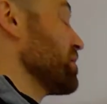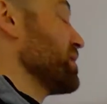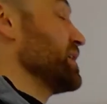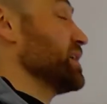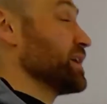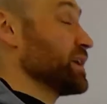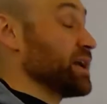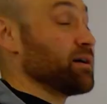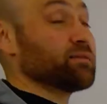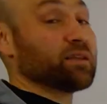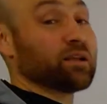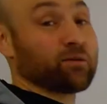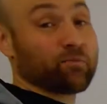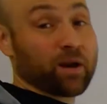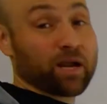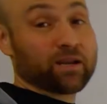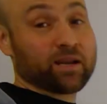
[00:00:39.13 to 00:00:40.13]
An account
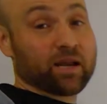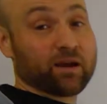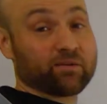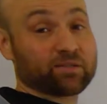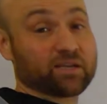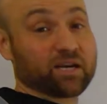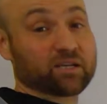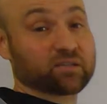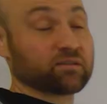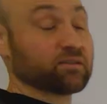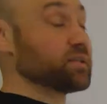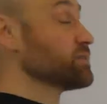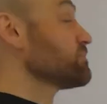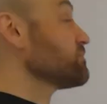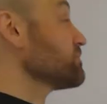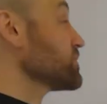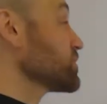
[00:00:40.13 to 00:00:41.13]
there right now is
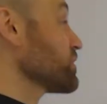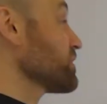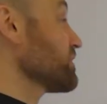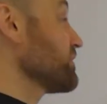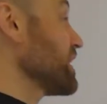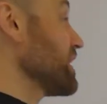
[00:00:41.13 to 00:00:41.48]
actually sort of